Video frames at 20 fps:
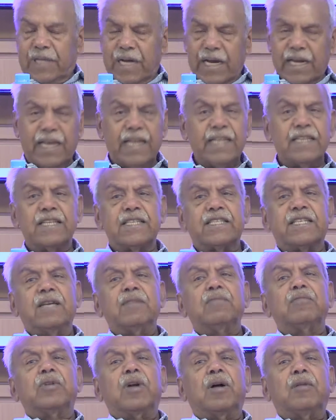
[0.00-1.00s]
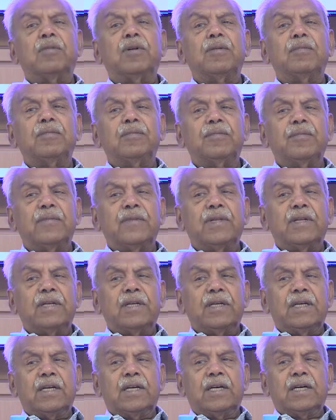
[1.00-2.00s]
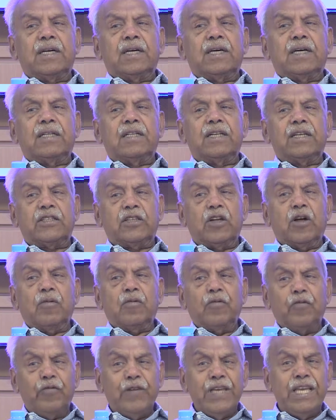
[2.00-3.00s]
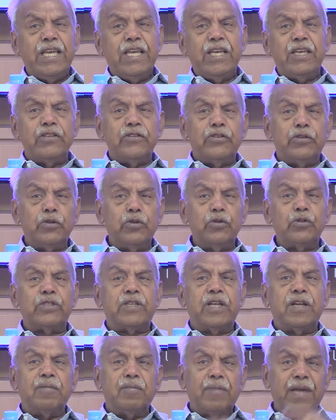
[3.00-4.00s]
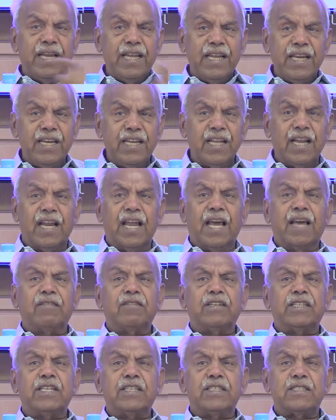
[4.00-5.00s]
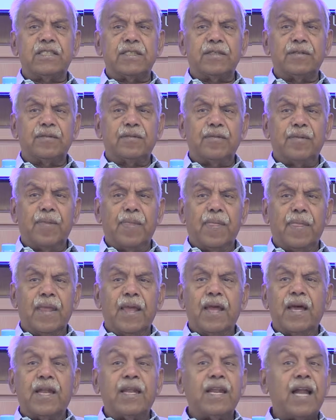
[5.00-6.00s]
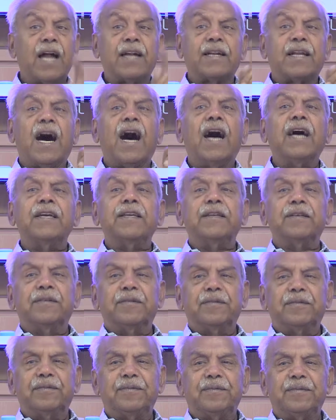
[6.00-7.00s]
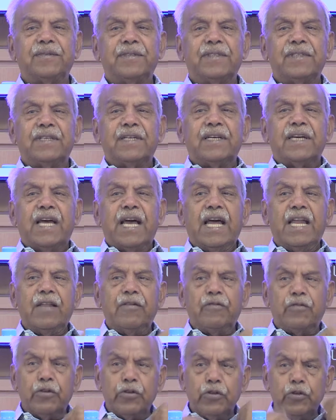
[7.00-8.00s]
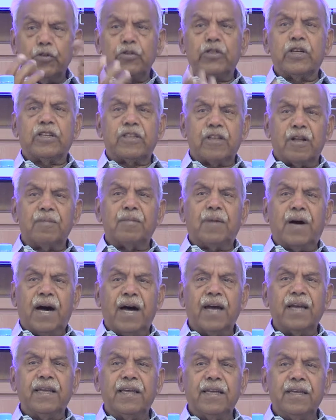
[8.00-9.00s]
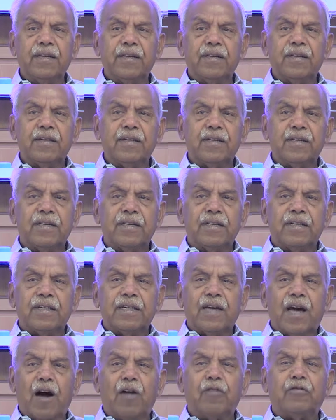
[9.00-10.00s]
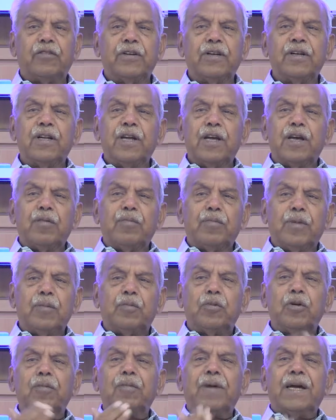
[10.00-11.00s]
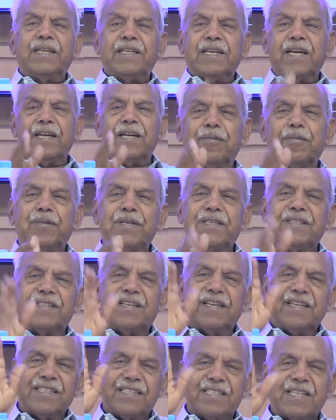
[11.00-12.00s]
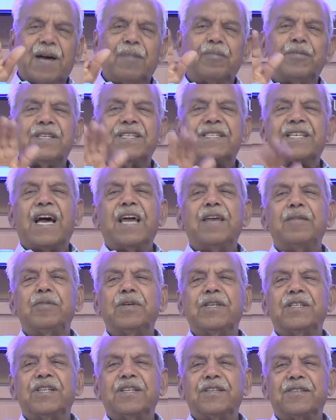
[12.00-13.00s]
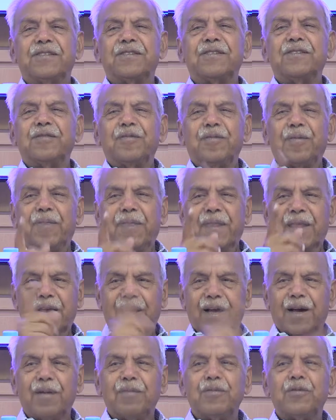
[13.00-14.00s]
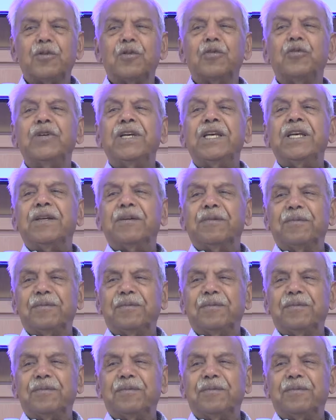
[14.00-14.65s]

Again, the same problem. The term we is used in many Indian languages, not I. And if you use the term I, often people might up and say, stop this I business, come to we.